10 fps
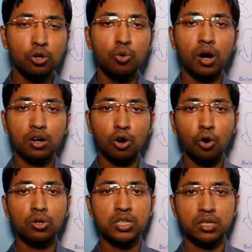who are
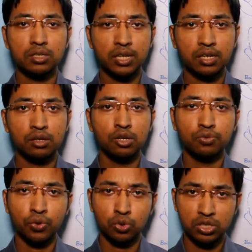older than
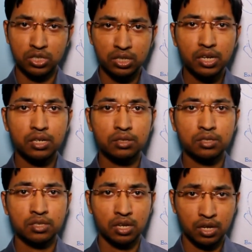40
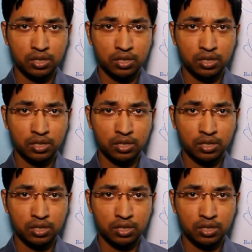years